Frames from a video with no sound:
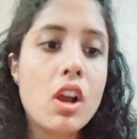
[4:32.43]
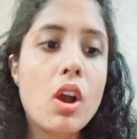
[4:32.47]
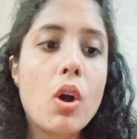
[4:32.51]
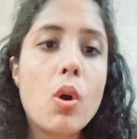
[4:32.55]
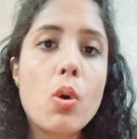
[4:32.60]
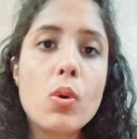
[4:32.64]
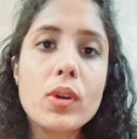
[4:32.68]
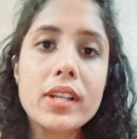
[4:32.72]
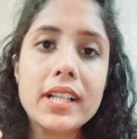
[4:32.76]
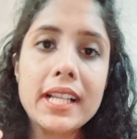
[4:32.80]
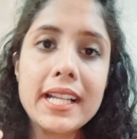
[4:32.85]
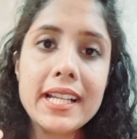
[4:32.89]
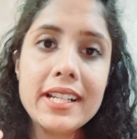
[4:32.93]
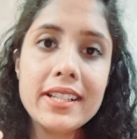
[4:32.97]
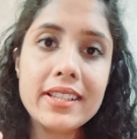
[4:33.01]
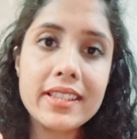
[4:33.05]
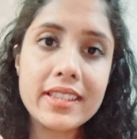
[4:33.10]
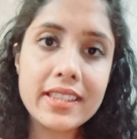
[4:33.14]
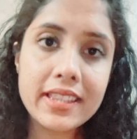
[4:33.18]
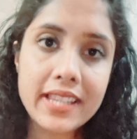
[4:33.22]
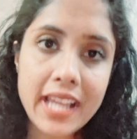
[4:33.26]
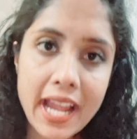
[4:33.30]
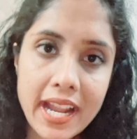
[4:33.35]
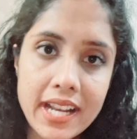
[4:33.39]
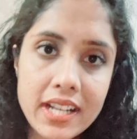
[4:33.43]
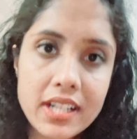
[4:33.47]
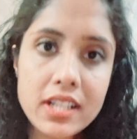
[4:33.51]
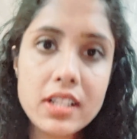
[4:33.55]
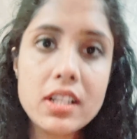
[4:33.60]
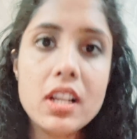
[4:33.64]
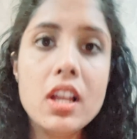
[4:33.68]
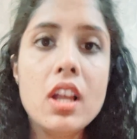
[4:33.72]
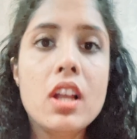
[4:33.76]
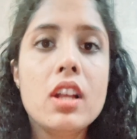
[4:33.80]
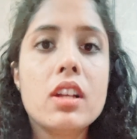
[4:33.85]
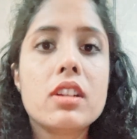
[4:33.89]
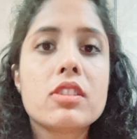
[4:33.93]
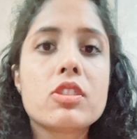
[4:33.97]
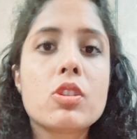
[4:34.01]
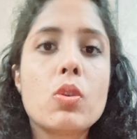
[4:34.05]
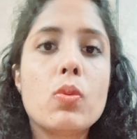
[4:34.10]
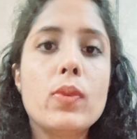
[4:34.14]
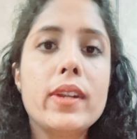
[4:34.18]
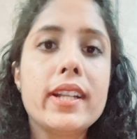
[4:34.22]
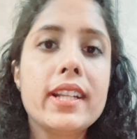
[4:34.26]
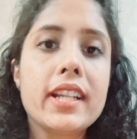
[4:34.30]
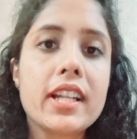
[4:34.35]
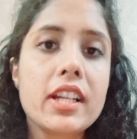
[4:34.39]
only then you
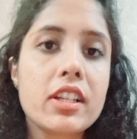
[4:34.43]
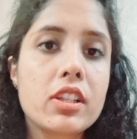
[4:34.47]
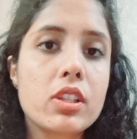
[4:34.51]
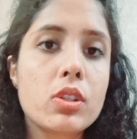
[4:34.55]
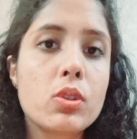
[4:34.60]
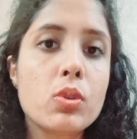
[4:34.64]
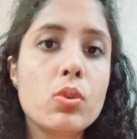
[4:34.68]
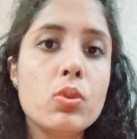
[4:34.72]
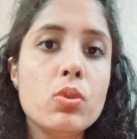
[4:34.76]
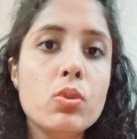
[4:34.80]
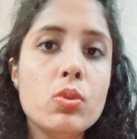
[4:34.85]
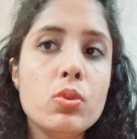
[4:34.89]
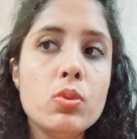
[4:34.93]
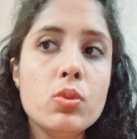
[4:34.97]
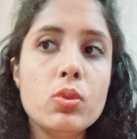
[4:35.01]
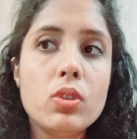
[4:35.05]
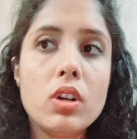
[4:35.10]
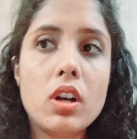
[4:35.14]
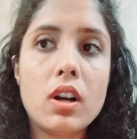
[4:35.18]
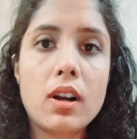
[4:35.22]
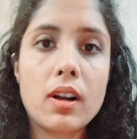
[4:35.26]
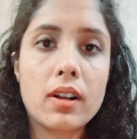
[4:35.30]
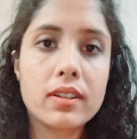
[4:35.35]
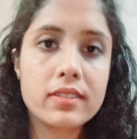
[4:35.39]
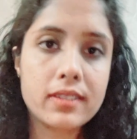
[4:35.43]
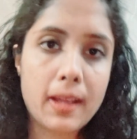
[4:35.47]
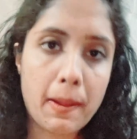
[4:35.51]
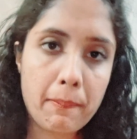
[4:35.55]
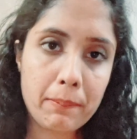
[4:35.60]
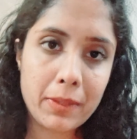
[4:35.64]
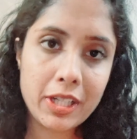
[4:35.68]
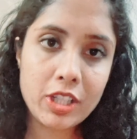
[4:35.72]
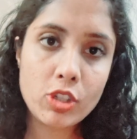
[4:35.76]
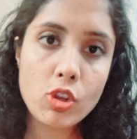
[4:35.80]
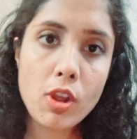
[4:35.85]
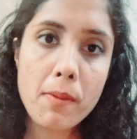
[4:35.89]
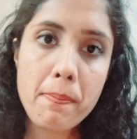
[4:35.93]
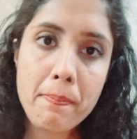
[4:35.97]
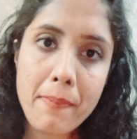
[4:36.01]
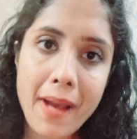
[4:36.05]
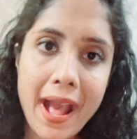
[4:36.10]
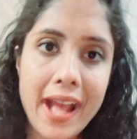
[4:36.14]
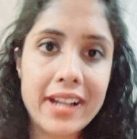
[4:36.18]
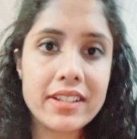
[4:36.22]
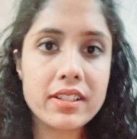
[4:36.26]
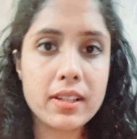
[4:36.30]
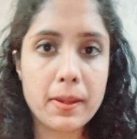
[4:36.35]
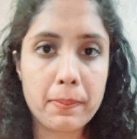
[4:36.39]
will need to submit your
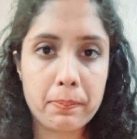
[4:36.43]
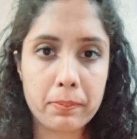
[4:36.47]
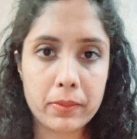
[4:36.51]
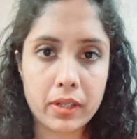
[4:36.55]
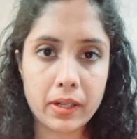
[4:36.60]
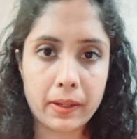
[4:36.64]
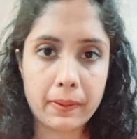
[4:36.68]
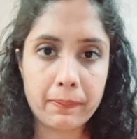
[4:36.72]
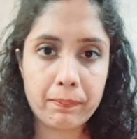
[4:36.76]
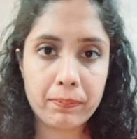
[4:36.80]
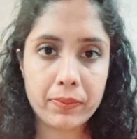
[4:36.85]
PAN number.